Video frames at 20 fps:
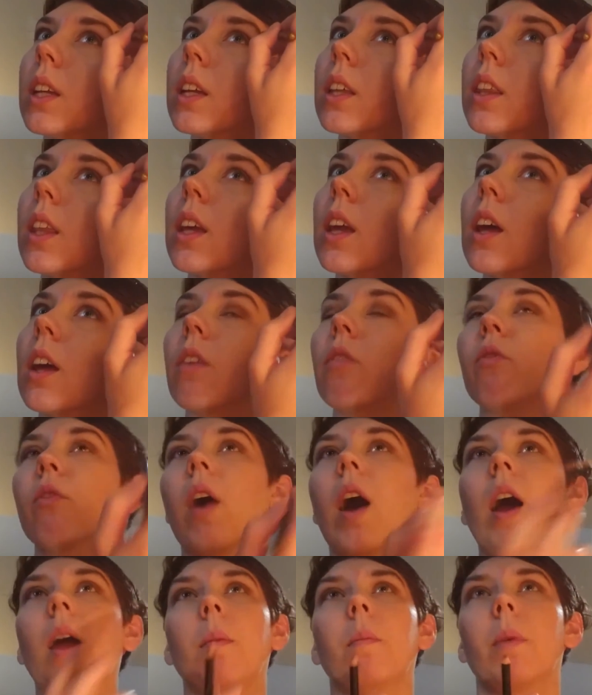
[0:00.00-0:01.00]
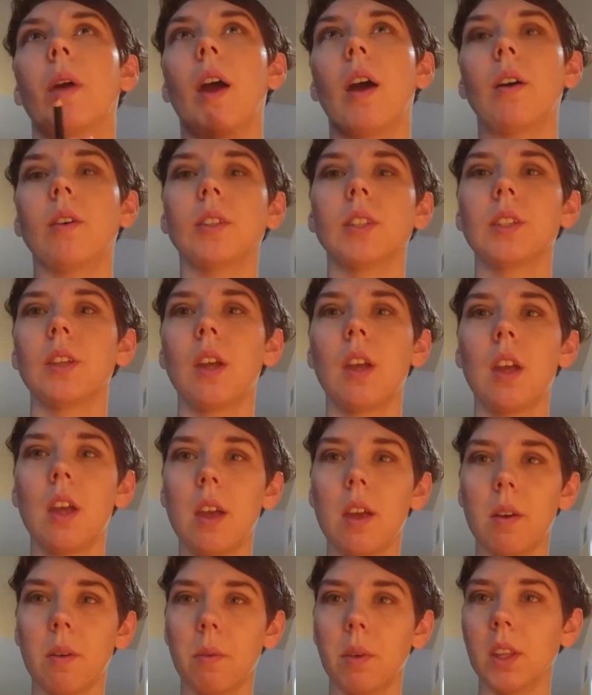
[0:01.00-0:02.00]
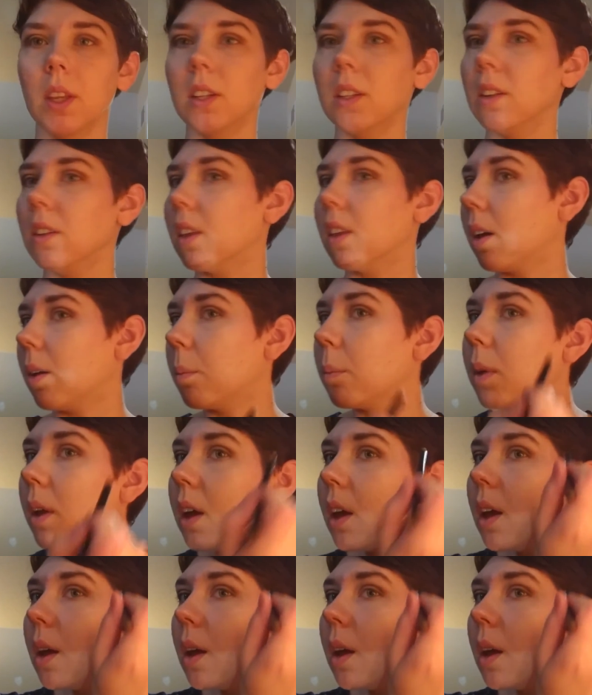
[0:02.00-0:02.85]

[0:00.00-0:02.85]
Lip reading: Like they get fine brows when they do them.